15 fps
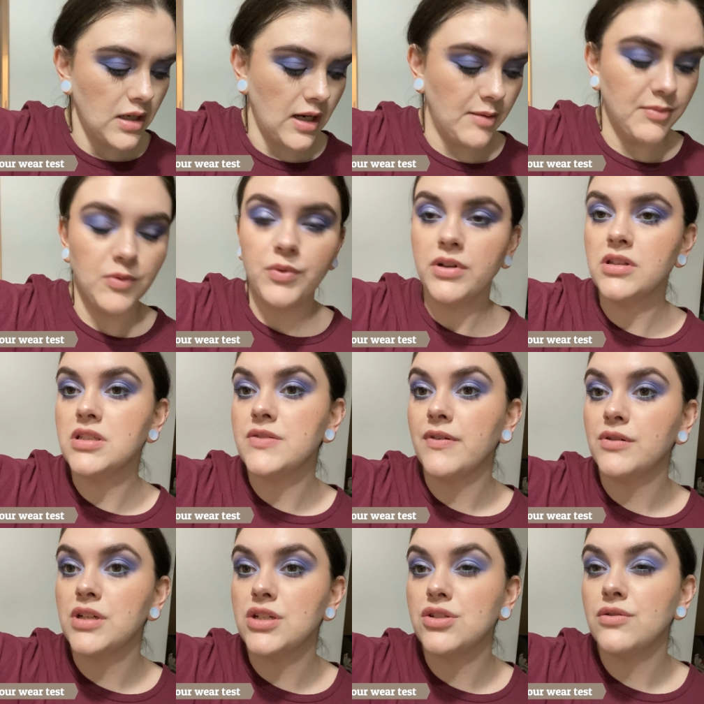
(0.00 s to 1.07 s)
I've been wearing this
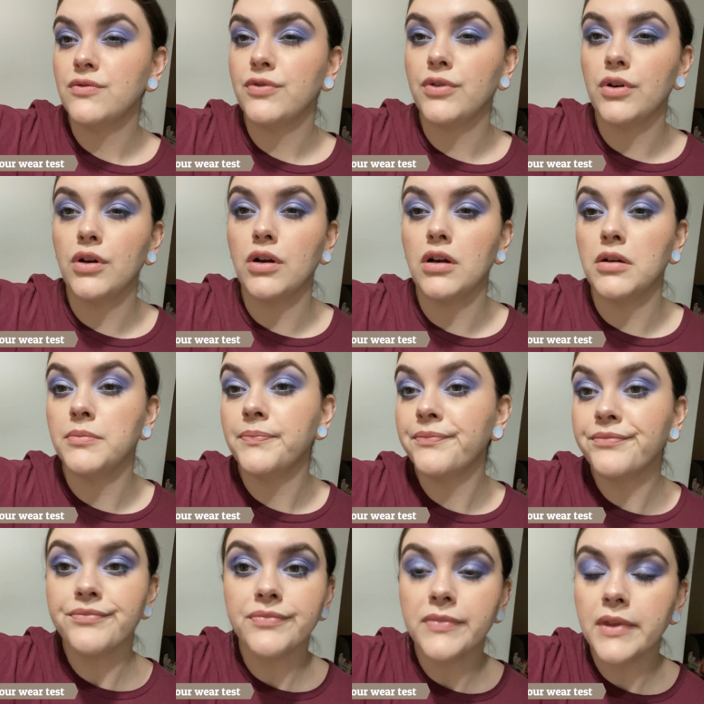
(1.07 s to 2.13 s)
foundation for,
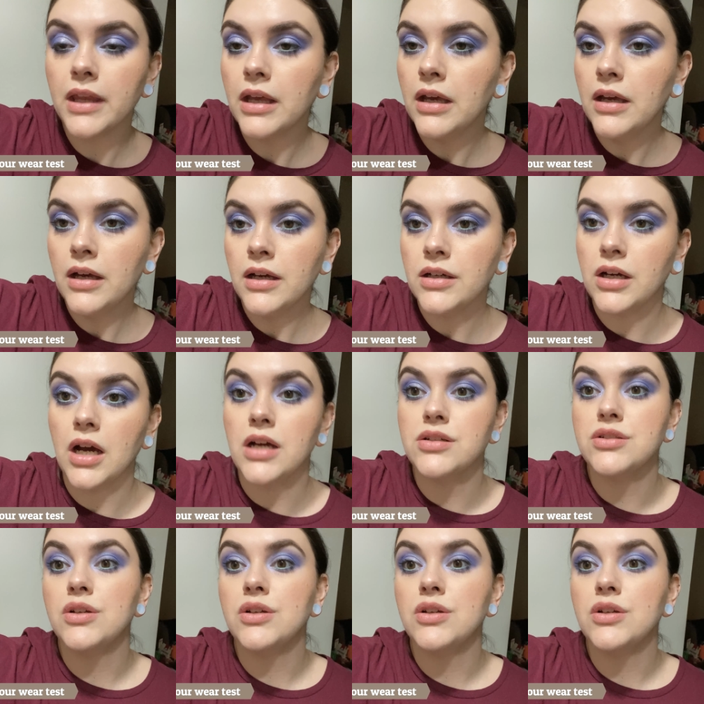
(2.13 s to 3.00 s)
gosh,